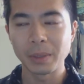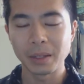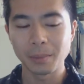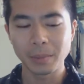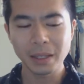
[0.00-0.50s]

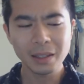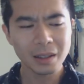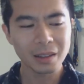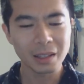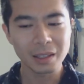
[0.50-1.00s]
But
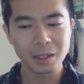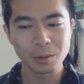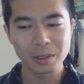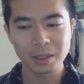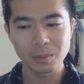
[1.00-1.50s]
mainly I think
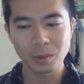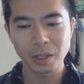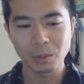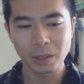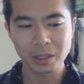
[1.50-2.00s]
it was just
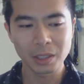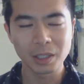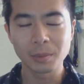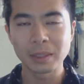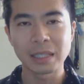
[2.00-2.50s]
more he wanted
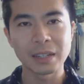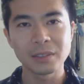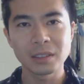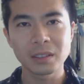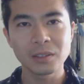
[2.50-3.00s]
her to be
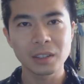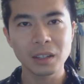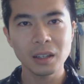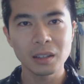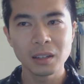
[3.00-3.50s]
safe and stuff
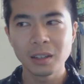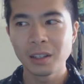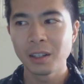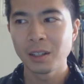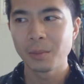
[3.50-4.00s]
like that,
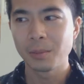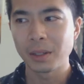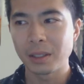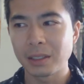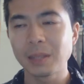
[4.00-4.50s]

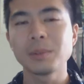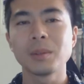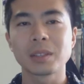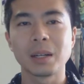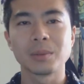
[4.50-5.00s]
but
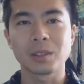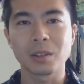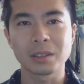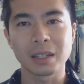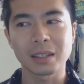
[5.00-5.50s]
sometimes it comes
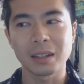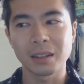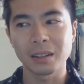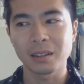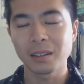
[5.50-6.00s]
across like that,
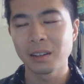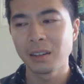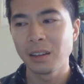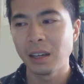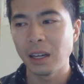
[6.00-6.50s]
I think.
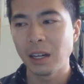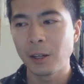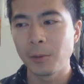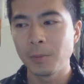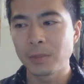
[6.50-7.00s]

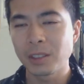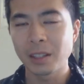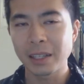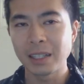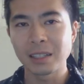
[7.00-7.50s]
It's
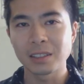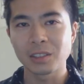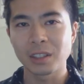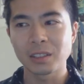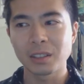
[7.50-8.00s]
not like he
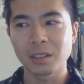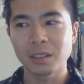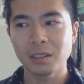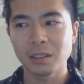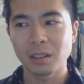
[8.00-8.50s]
doesn't trust her.